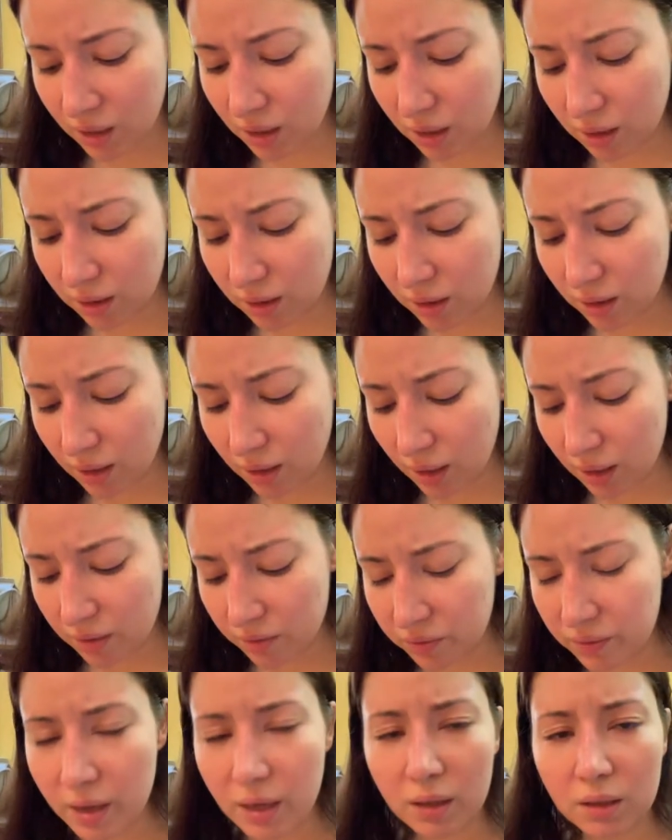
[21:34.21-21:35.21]
and I think I
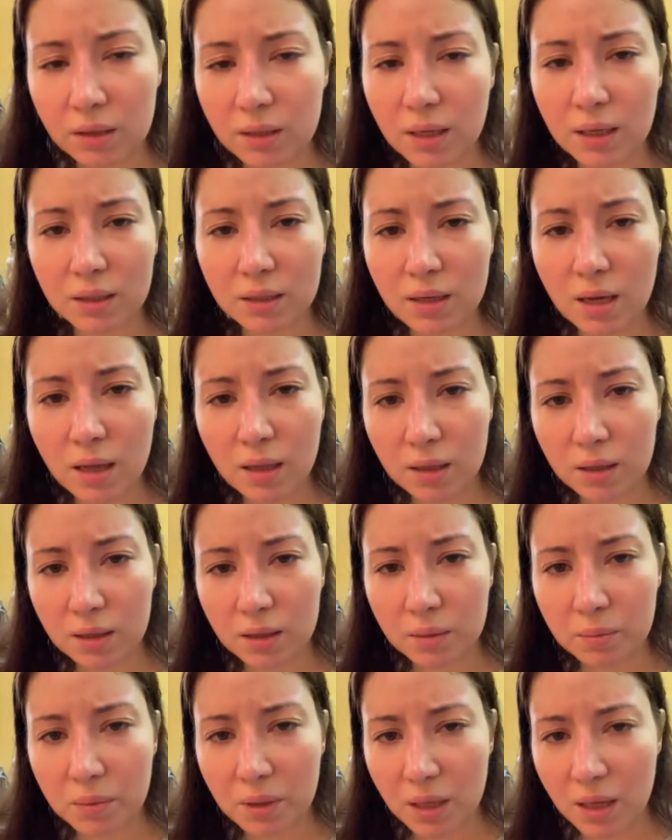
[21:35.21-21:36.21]
failed at telling
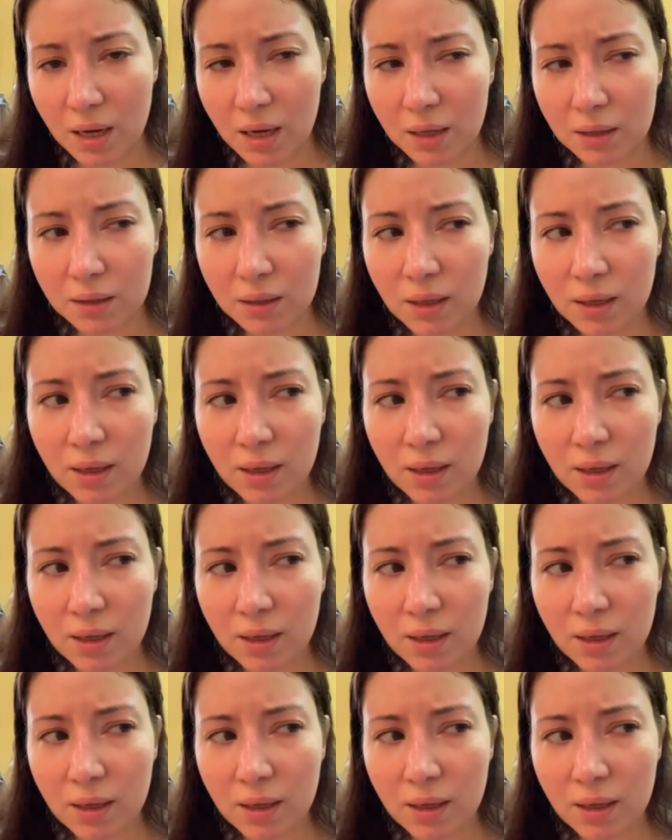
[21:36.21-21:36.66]
them that.